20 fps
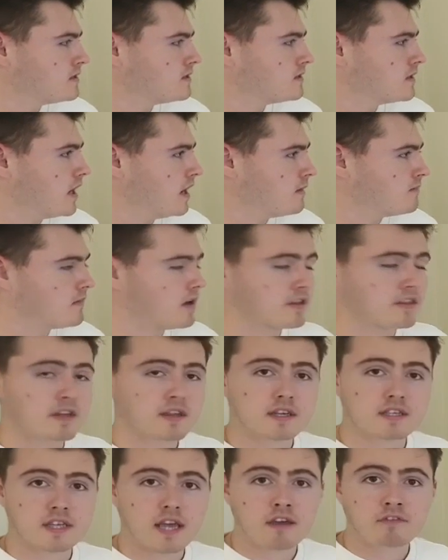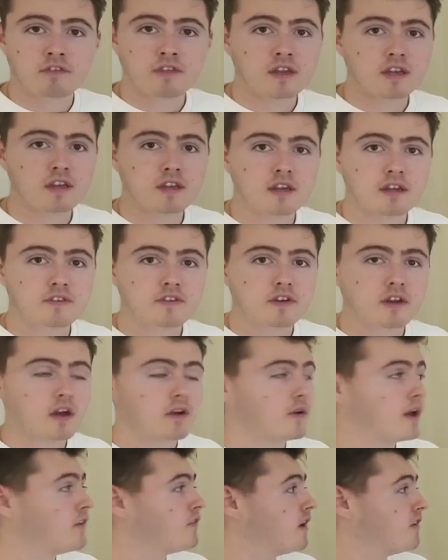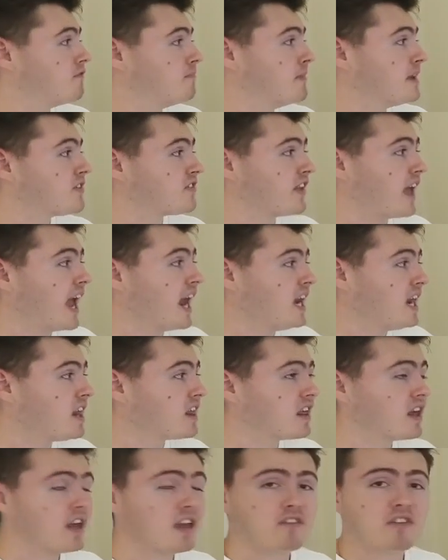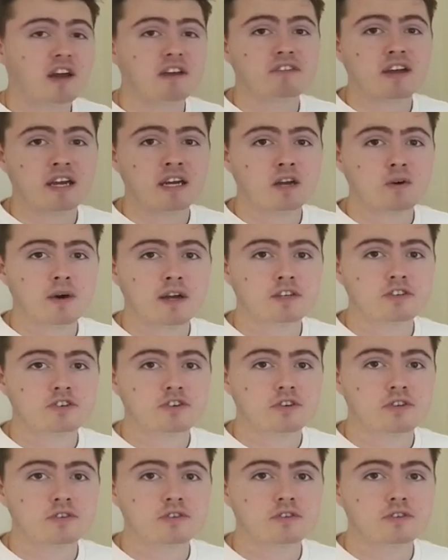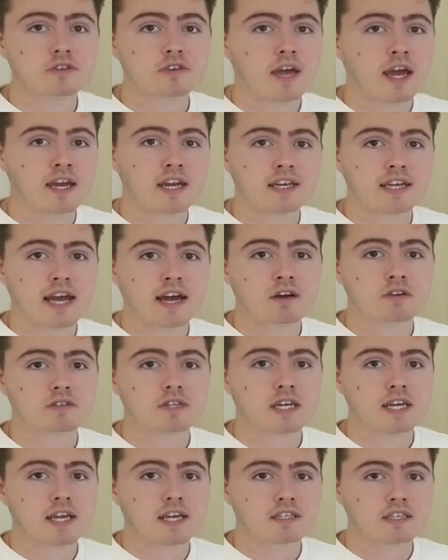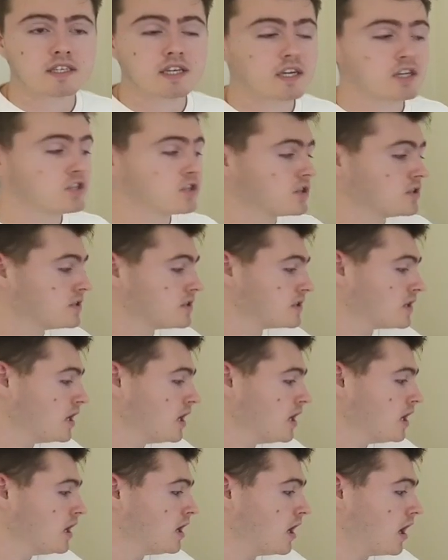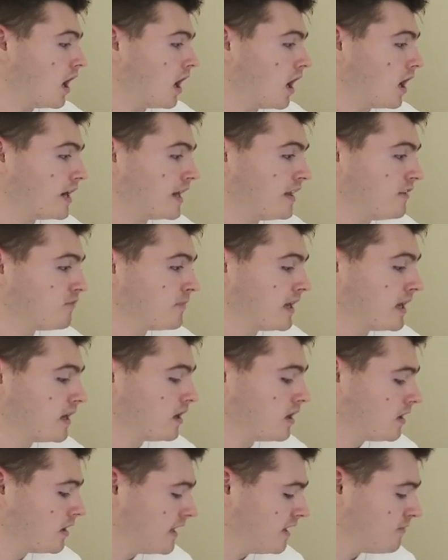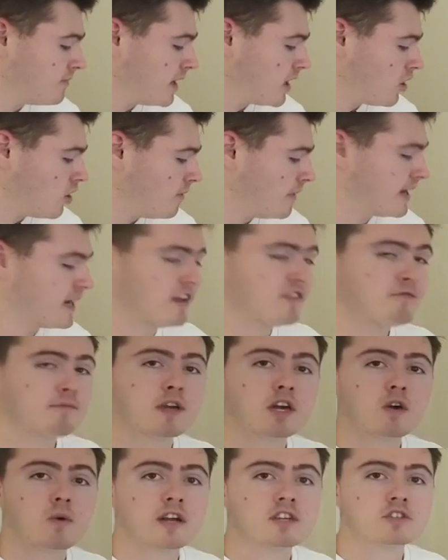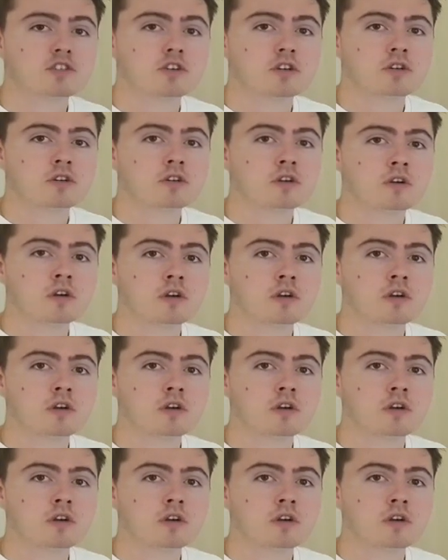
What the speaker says: yeah, I think that's everything you need to know. If I've missed anything, if you have any questions, any doubts, any hesitations, leave me a comment, leave me a question.